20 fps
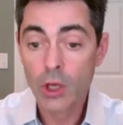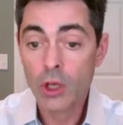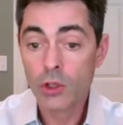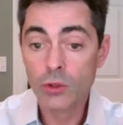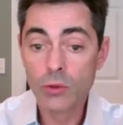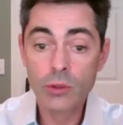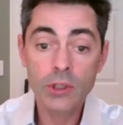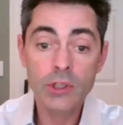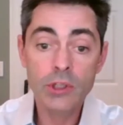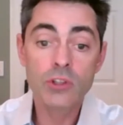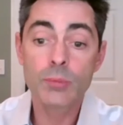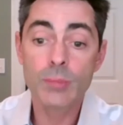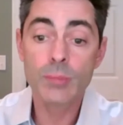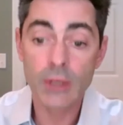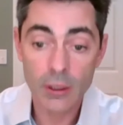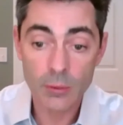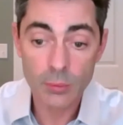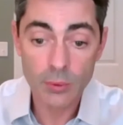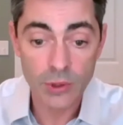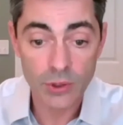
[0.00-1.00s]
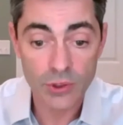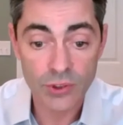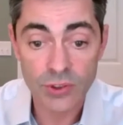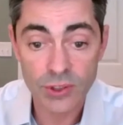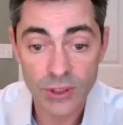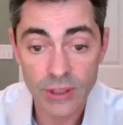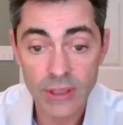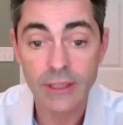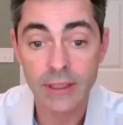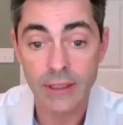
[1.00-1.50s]
you need to be able to
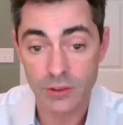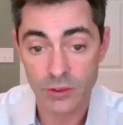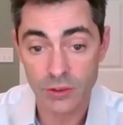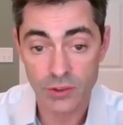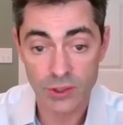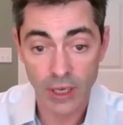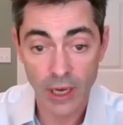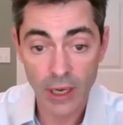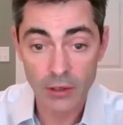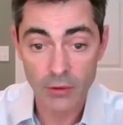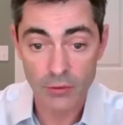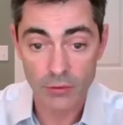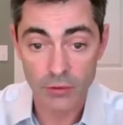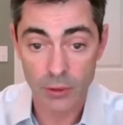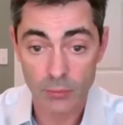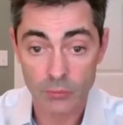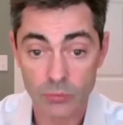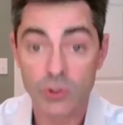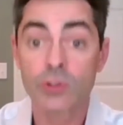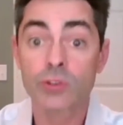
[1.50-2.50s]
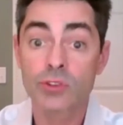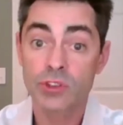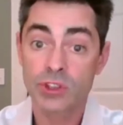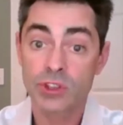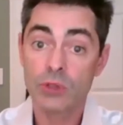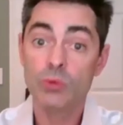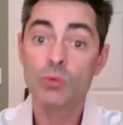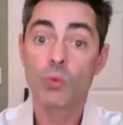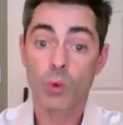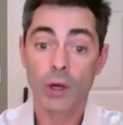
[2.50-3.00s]
see inside of them to
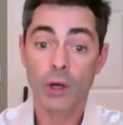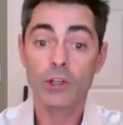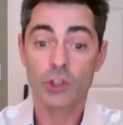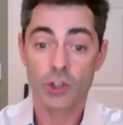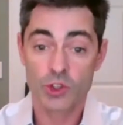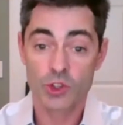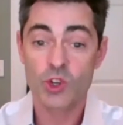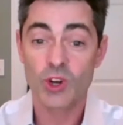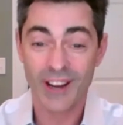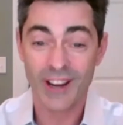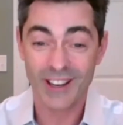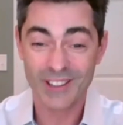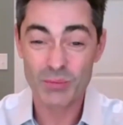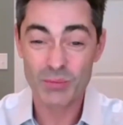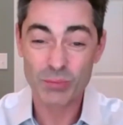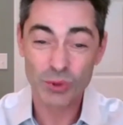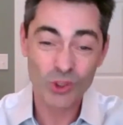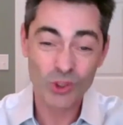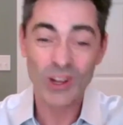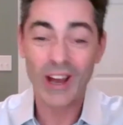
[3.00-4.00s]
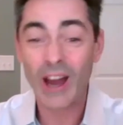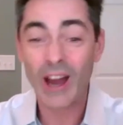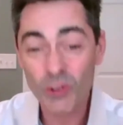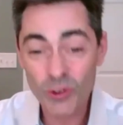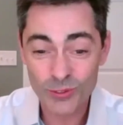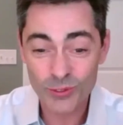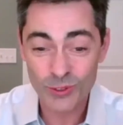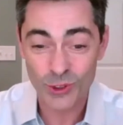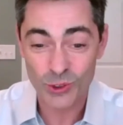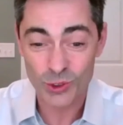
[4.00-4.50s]
see what you're trying to pull out
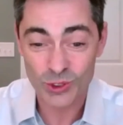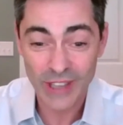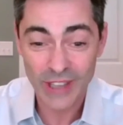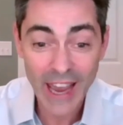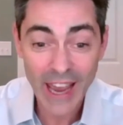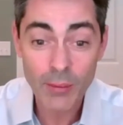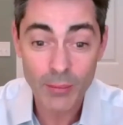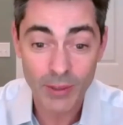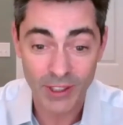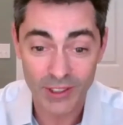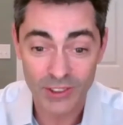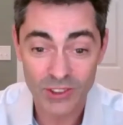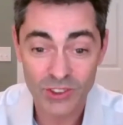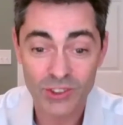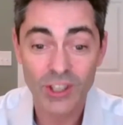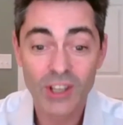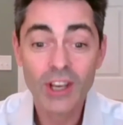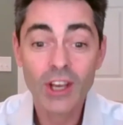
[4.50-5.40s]
of those cabinets.